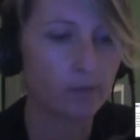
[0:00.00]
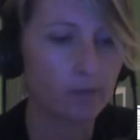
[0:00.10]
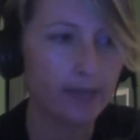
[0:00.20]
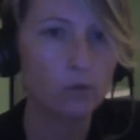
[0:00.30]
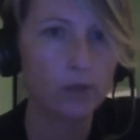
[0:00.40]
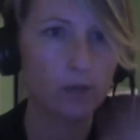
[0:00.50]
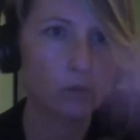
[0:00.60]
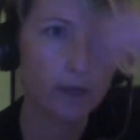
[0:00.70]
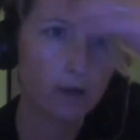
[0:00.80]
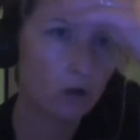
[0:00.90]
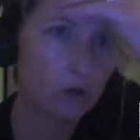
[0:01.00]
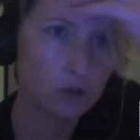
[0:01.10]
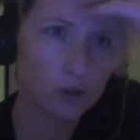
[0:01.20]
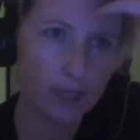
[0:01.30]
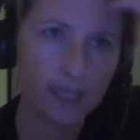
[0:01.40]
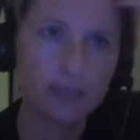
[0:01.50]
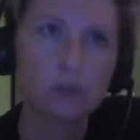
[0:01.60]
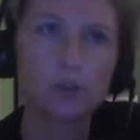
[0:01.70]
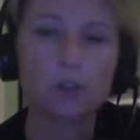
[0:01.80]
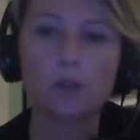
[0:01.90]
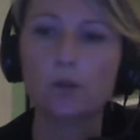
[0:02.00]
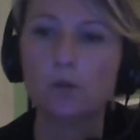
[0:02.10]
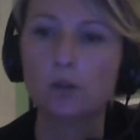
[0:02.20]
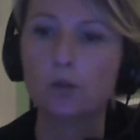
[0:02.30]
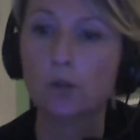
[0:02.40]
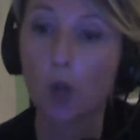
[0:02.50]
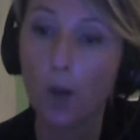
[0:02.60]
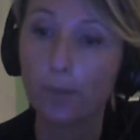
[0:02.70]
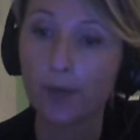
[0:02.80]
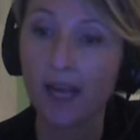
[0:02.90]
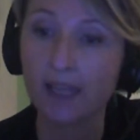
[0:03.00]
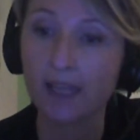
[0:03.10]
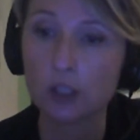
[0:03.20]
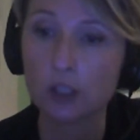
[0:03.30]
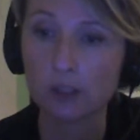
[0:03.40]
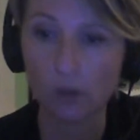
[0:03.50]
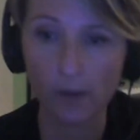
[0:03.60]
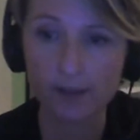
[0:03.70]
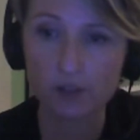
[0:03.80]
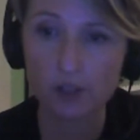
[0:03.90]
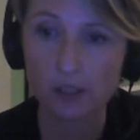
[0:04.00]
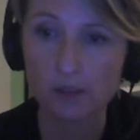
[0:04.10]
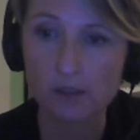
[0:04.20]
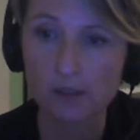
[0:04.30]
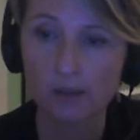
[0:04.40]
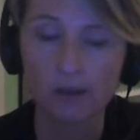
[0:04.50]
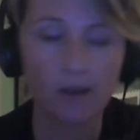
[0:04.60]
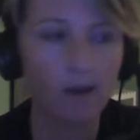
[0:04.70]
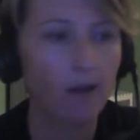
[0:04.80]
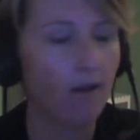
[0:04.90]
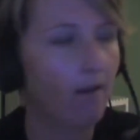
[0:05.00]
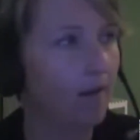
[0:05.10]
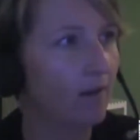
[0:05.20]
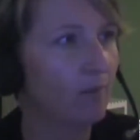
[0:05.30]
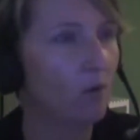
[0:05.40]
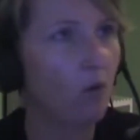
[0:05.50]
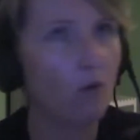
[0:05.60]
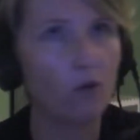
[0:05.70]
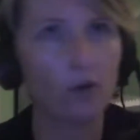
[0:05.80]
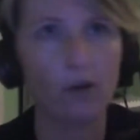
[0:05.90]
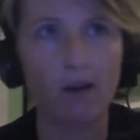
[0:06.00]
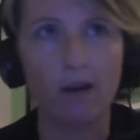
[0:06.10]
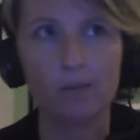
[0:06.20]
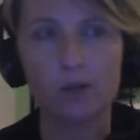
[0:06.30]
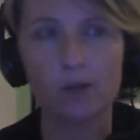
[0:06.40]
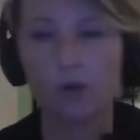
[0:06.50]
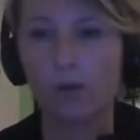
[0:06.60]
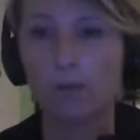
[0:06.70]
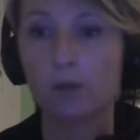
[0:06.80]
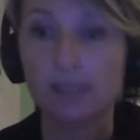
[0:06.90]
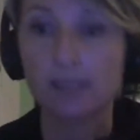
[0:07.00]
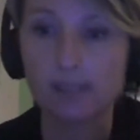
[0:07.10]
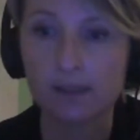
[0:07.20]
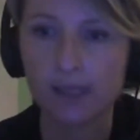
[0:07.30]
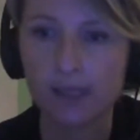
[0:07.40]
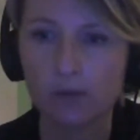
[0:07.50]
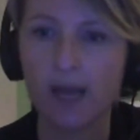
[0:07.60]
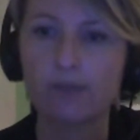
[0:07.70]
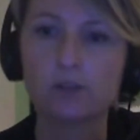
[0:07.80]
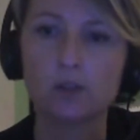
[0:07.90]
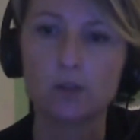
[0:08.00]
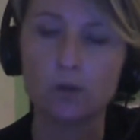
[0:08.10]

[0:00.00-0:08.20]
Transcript: So that we are all trained to do comprehension questions, or you know, when we're listening, we have to